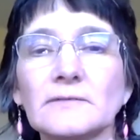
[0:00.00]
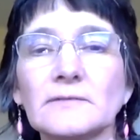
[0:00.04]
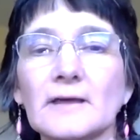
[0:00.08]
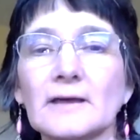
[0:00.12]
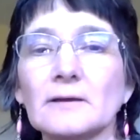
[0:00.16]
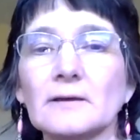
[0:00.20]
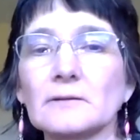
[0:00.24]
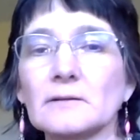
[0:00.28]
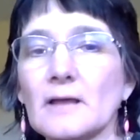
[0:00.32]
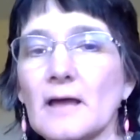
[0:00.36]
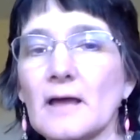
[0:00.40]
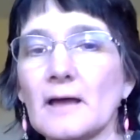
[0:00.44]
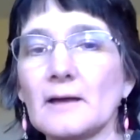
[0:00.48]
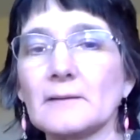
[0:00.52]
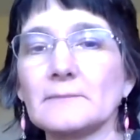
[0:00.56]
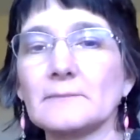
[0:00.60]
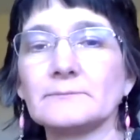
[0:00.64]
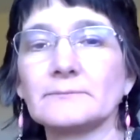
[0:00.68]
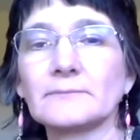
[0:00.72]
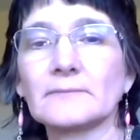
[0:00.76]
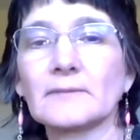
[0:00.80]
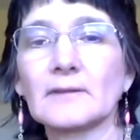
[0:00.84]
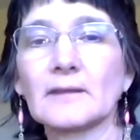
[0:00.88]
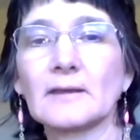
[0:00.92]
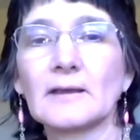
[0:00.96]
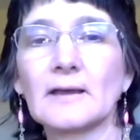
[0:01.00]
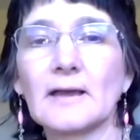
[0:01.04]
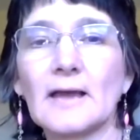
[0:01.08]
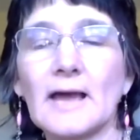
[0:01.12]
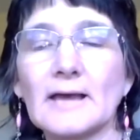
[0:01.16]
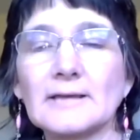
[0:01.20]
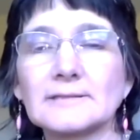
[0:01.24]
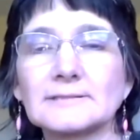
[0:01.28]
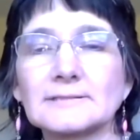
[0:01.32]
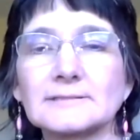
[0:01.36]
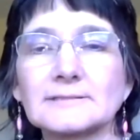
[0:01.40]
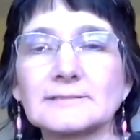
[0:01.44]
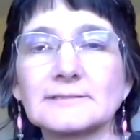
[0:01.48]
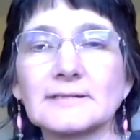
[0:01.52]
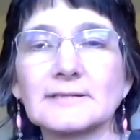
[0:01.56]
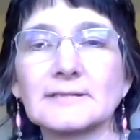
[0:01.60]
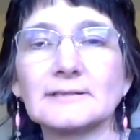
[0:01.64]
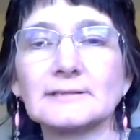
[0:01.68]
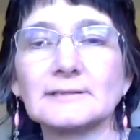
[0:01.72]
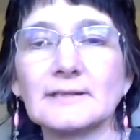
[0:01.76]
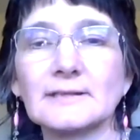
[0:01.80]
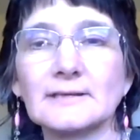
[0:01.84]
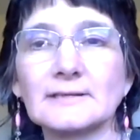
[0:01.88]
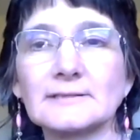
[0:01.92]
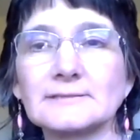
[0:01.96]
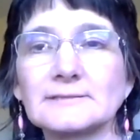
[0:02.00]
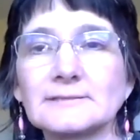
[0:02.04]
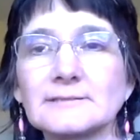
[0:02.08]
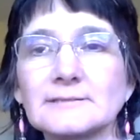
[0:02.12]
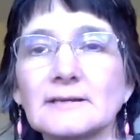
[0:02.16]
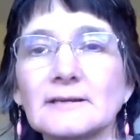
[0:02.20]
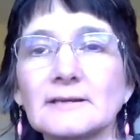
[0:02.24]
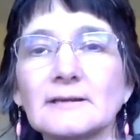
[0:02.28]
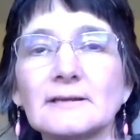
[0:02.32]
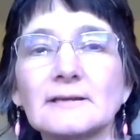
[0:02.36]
that hasn't seen this.